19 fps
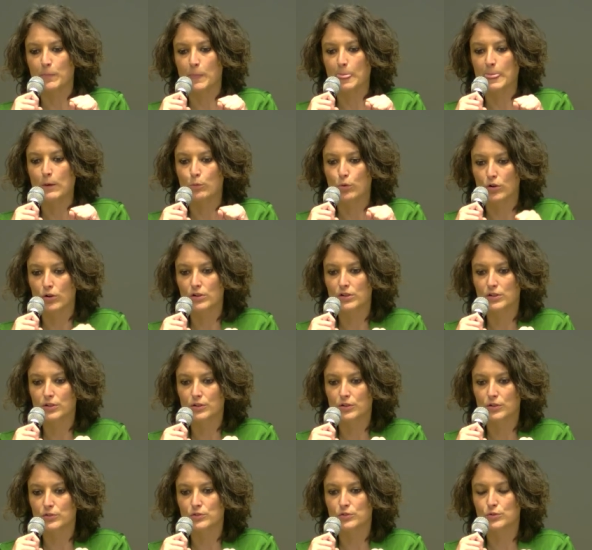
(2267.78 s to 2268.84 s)

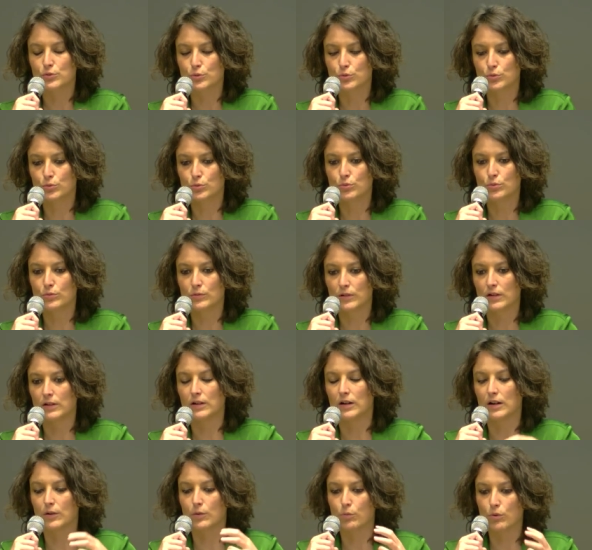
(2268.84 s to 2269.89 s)
workers who
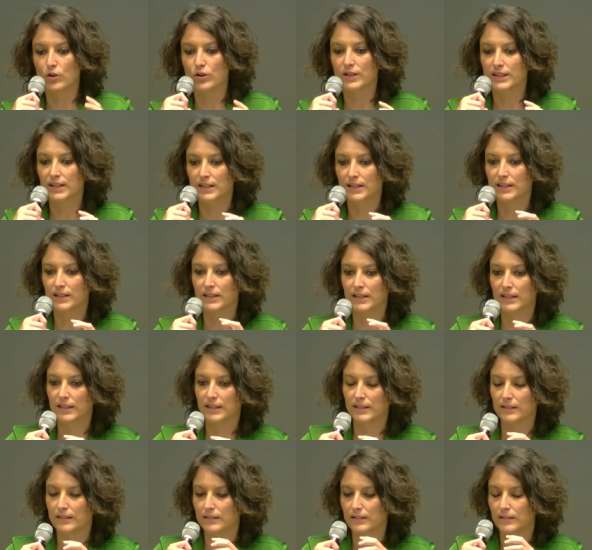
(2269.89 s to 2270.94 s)
are working
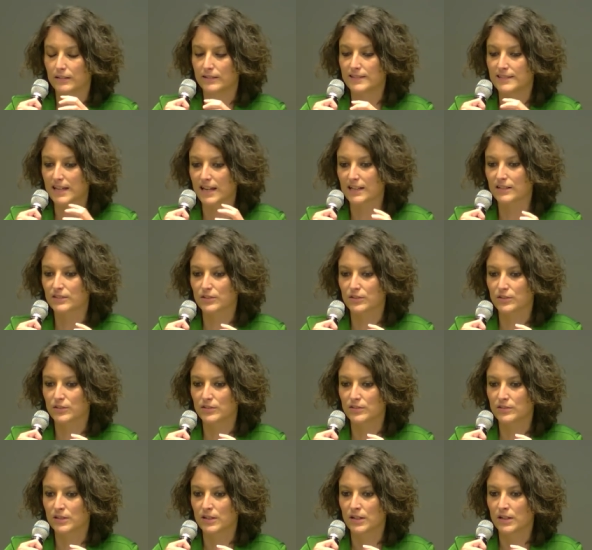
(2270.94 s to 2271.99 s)
in
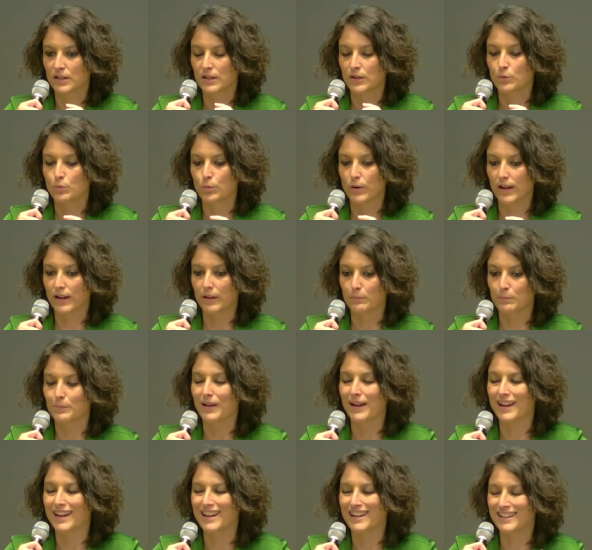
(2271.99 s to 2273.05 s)
sectors where
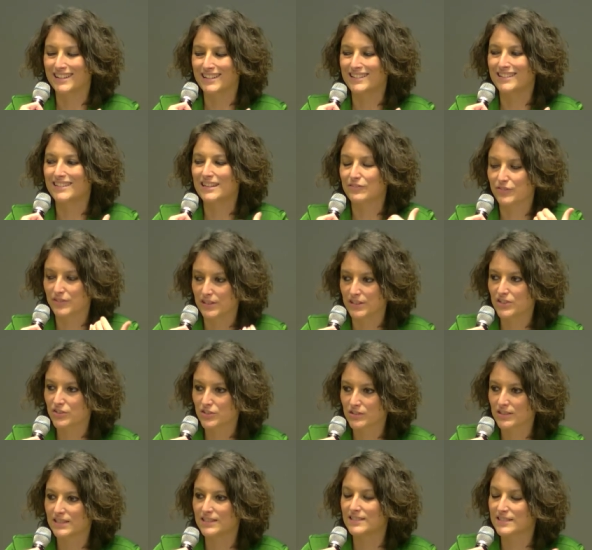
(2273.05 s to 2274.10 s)
by definition
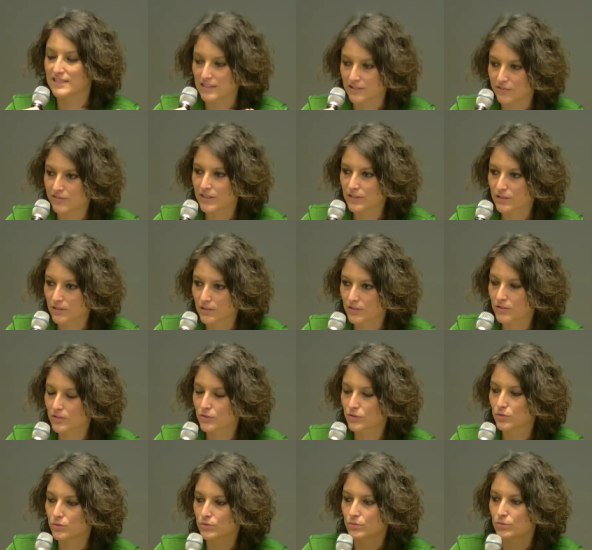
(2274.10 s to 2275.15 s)
it's difficult
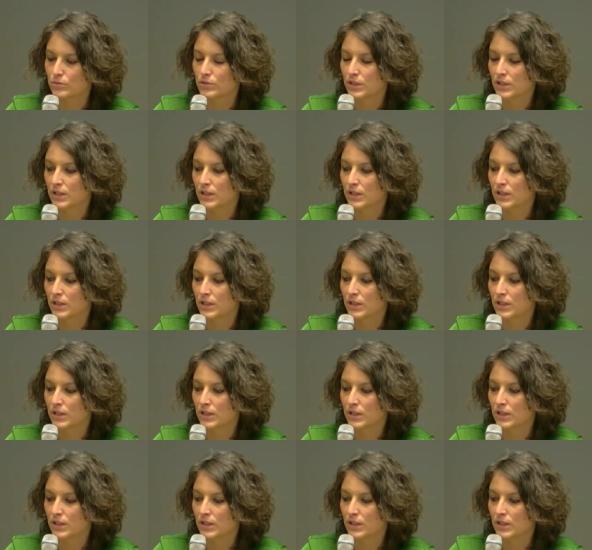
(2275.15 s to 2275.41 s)
to